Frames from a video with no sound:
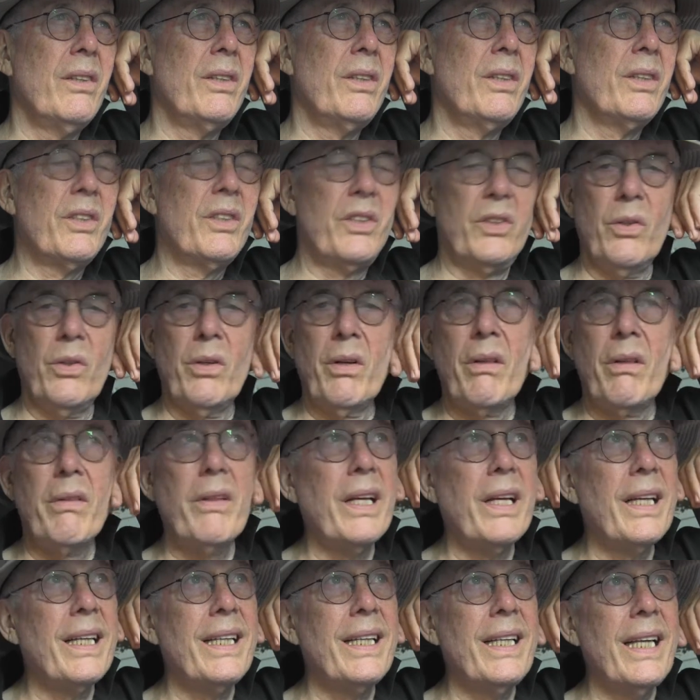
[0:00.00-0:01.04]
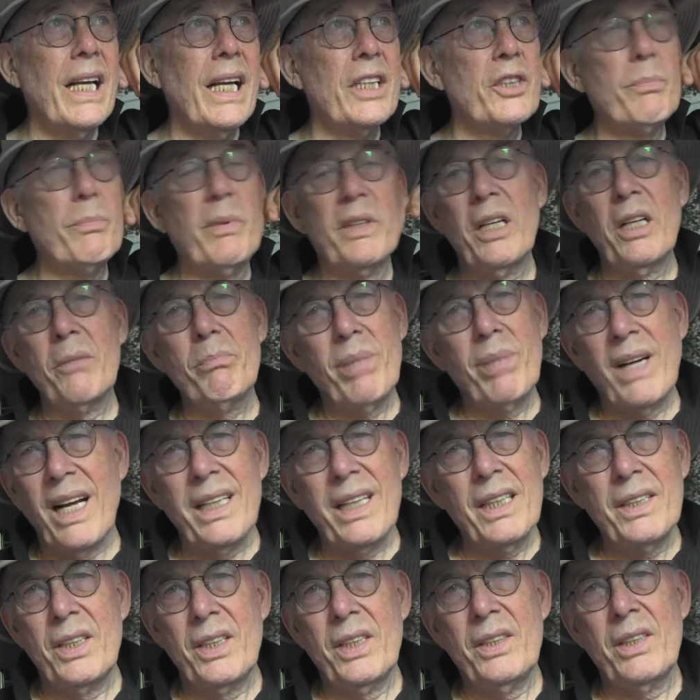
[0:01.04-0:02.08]
you sort of think yes, but then
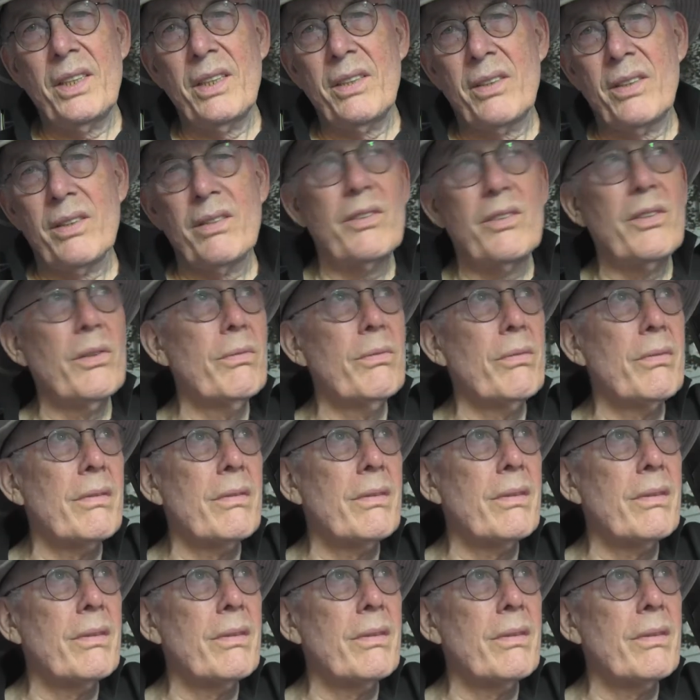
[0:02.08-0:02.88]
politicians are so